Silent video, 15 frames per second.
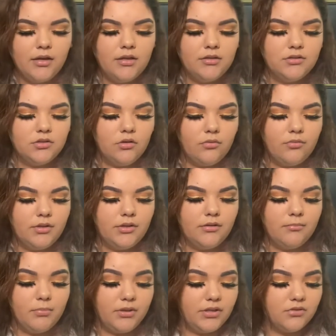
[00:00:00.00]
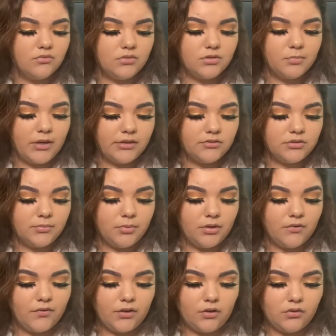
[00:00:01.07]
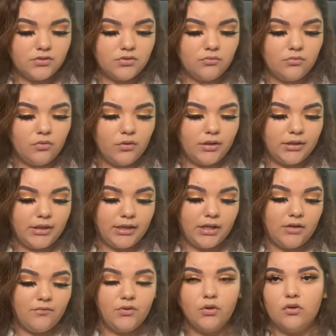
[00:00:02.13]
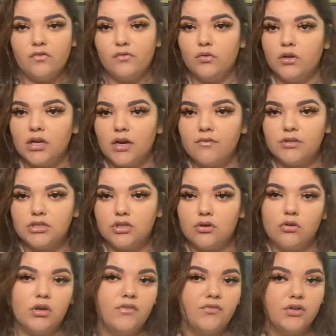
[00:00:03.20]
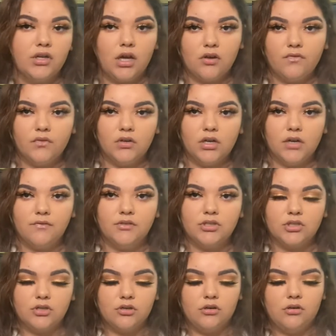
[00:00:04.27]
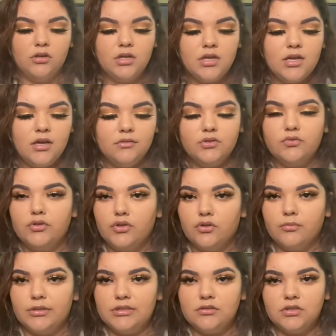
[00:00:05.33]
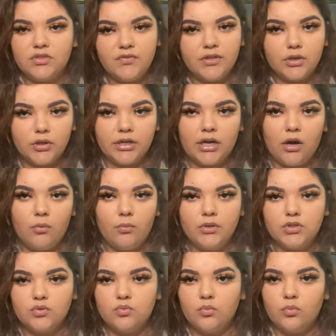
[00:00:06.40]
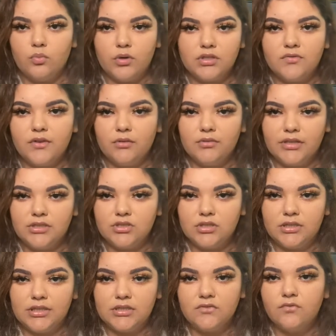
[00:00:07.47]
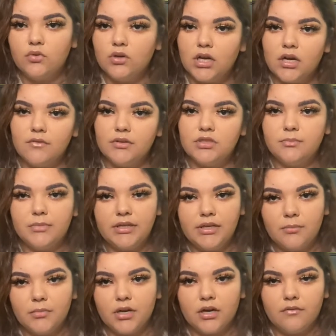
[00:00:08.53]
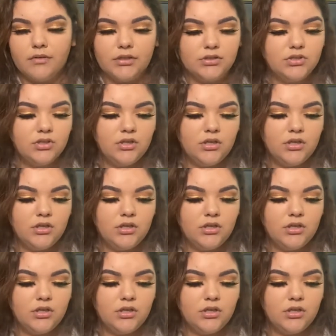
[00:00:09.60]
So but this one's actually perfect. Also knowing like if you're a full coverage girl, if you're not a full coverage girl, doing your research, figuring out which foundation is full coverage, medium coverage.